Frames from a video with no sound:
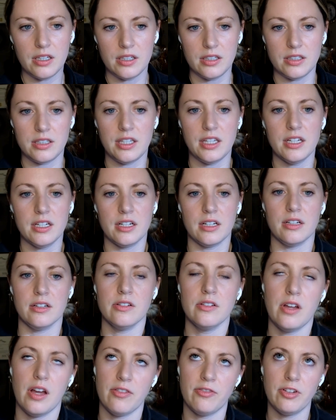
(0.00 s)
Yeah,
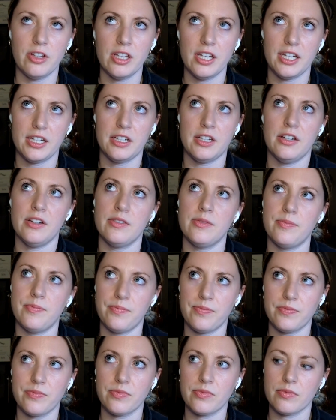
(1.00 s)
I feel like
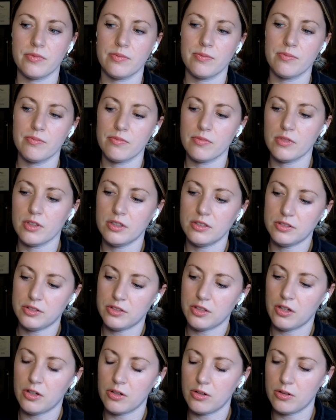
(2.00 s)

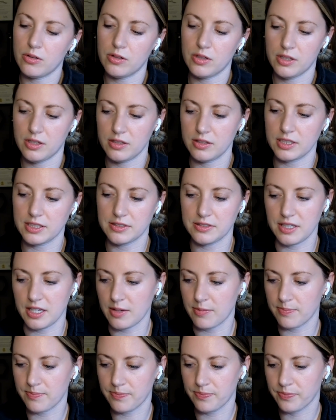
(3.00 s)
so let's see.
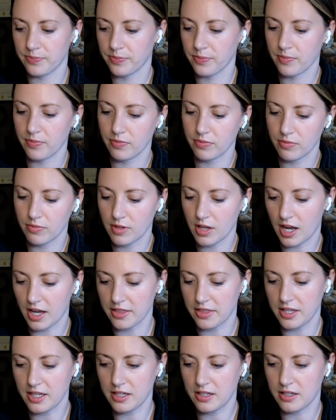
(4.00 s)
I
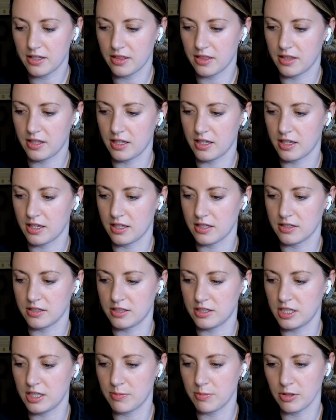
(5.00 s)
think the
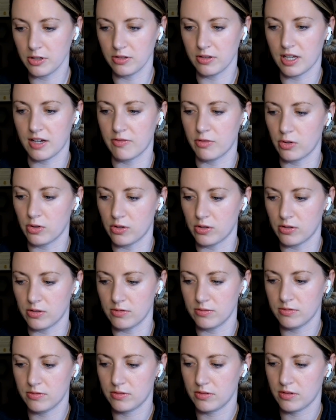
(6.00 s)
deeper level,
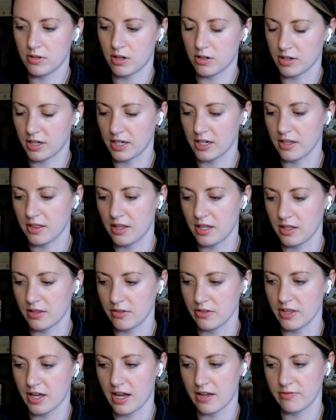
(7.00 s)
I'll kind of think through
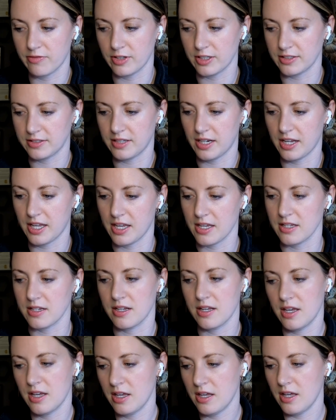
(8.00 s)
that for a second.
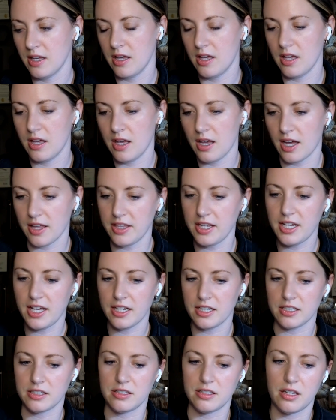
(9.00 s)
I think at
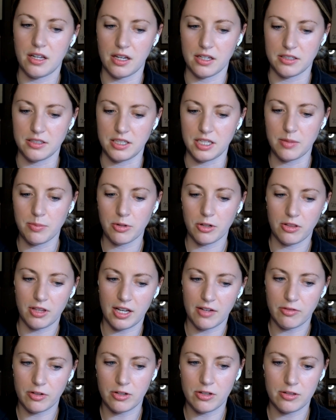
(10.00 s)
a, a deeper
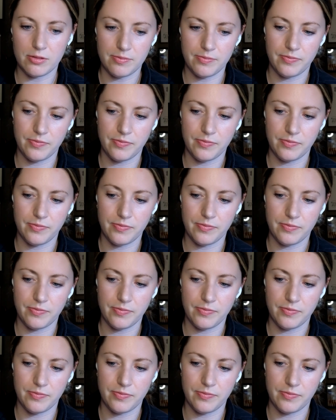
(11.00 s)
level,